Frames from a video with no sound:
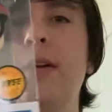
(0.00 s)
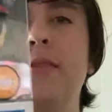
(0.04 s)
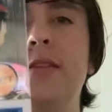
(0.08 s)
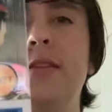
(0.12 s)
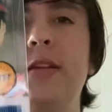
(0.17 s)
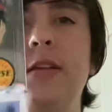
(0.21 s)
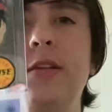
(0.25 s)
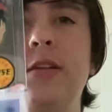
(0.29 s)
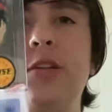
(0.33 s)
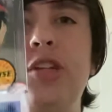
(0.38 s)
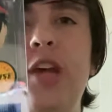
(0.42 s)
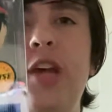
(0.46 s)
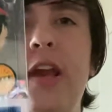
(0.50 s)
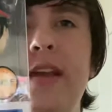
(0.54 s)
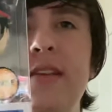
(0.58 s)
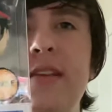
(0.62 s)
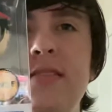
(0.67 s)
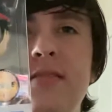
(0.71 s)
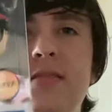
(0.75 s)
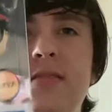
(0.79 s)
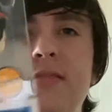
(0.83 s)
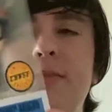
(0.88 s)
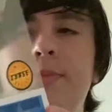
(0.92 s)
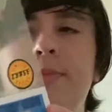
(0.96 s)
Thing
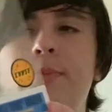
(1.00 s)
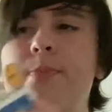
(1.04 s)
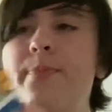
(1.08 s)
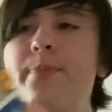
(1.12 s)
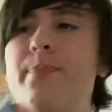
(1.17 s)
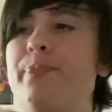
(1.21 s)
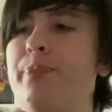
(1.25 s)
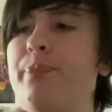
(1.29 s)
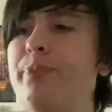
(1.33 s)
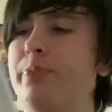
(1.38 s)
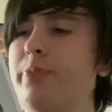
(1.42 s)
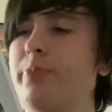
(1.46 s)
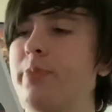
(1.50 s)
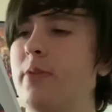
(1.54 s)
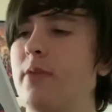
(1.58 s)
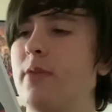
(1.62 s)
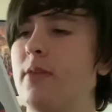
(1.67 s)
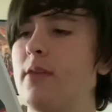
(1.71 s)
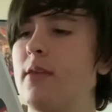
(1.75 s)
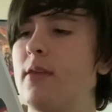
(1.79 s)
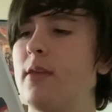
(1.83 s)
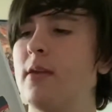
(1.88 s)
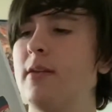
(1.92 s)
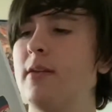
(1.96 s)
chase.
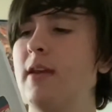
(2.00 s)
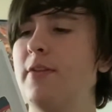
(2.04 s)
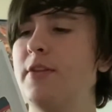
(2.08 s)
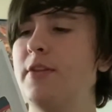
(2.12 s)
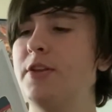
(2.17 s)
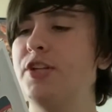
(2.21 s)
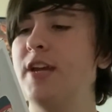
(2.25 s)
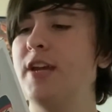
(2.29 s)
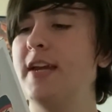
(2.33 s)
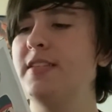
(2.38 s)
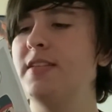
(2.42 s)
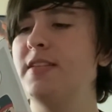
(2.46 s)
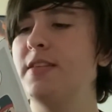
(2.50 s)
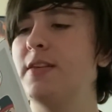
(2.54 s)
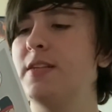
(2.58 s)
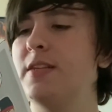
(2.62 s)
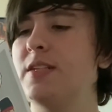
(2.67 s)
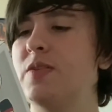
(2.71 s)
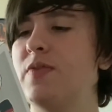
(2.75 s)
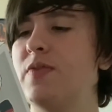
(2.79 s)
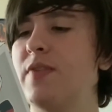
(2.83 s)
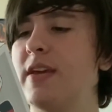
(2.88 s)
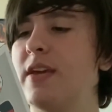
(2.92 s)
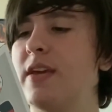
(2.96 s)
Now the chase of
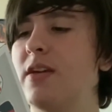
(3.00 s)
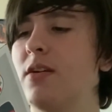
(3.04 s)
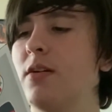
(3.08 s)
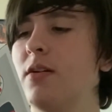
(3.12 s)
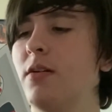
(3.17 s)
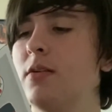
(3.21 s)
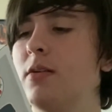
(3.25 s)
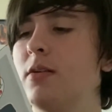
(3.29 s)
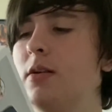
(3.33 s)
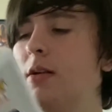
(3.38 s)
this figure